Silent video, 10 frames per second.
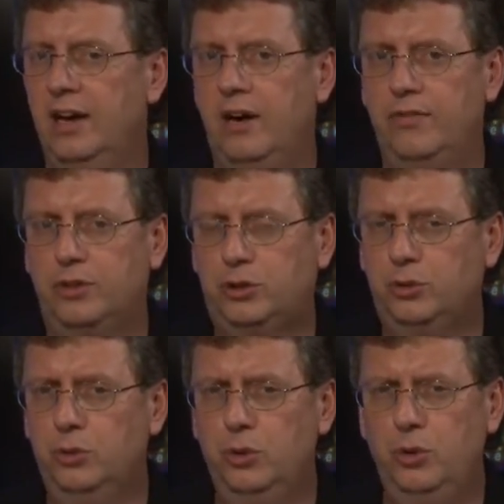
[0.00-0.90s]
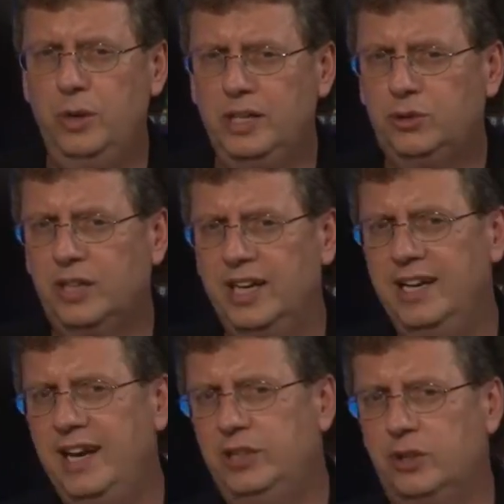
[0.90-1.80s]
of the true intricate
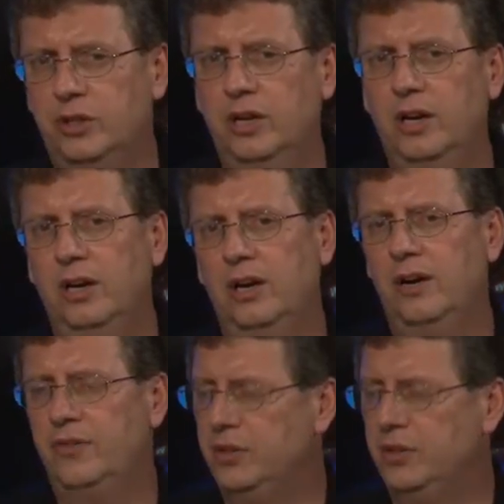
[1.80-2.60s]
nature of the